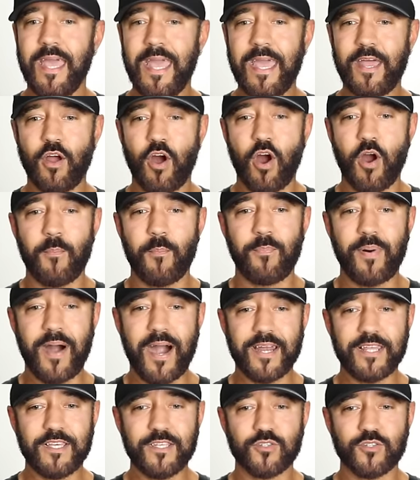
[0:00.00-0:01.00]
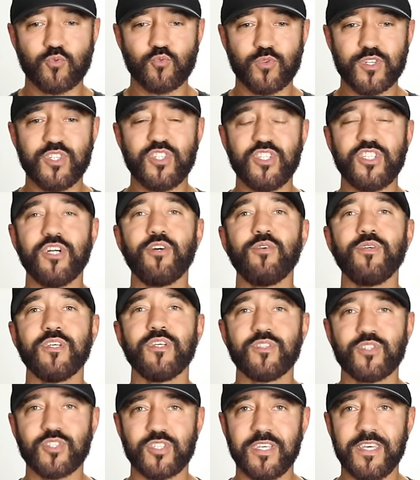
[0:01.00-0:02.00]
and our body's
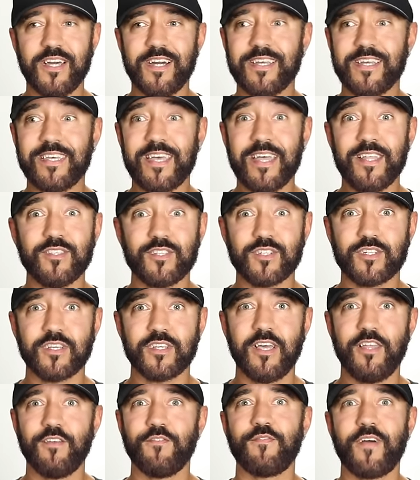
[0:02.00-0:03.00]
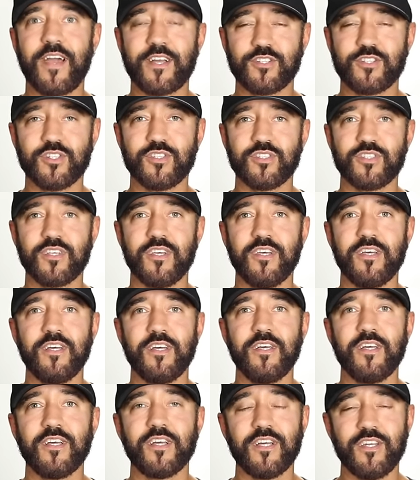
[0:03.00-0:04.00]
resiliency against infectious
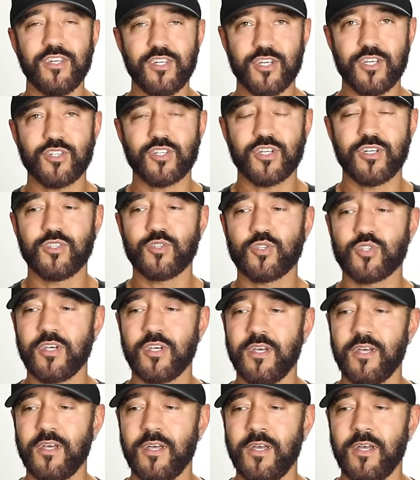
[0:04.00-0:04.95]
conditions